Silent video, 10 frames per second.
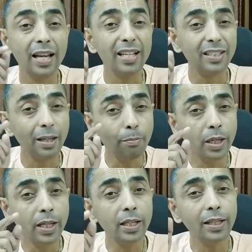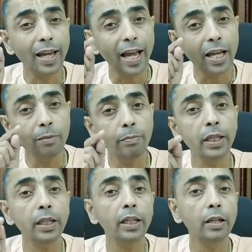Somebody can
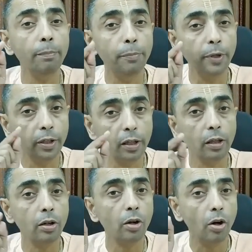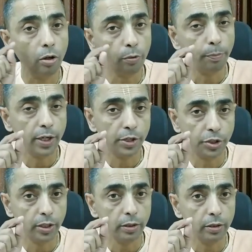be in a particular
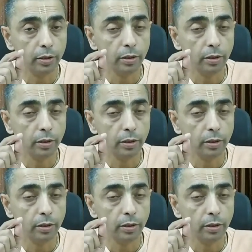occupation